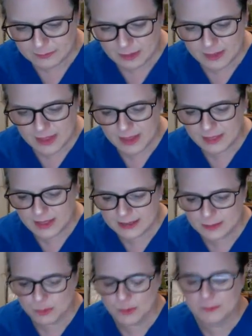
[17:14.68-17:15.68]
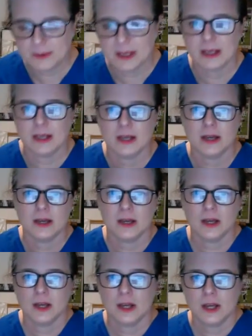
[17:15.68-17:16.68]
Then this will be
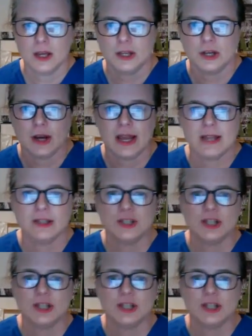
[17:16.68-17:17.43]
your head to